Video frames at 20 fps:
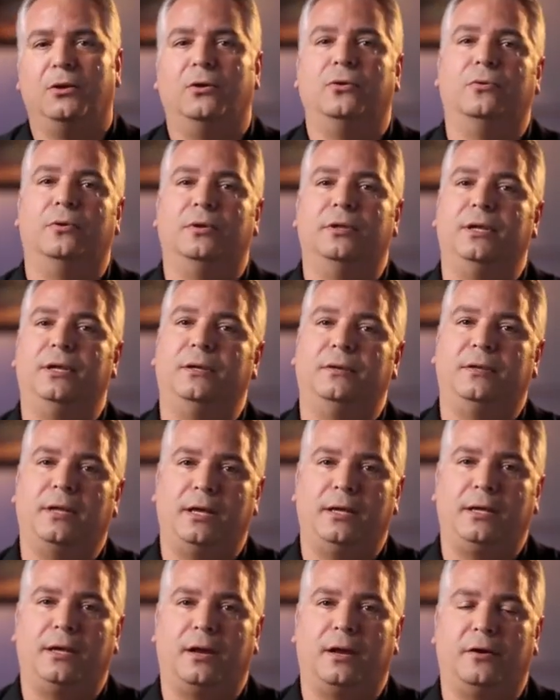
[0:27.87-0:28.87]
who will then
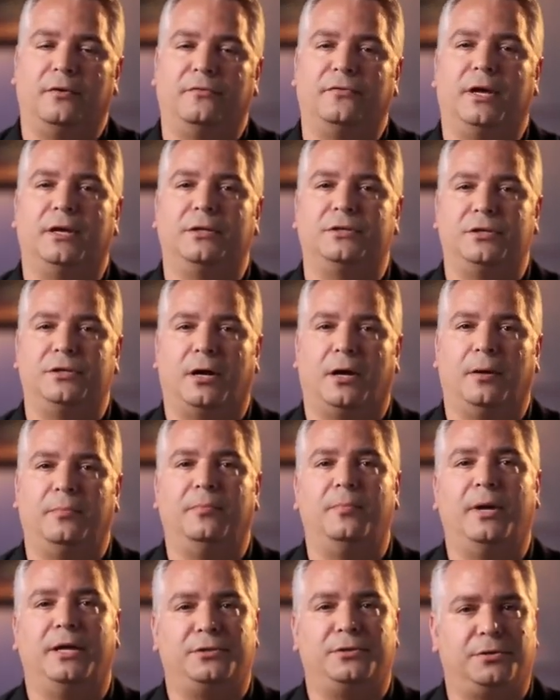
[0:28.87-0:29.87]
take care of that
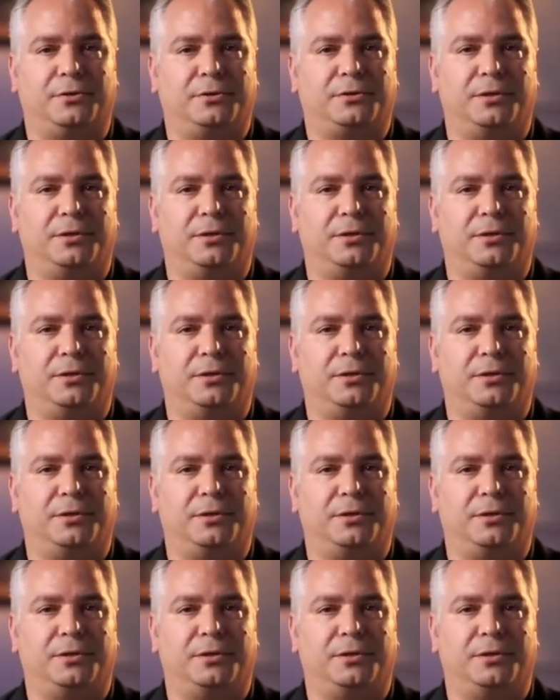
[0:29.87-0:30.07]
job, make sure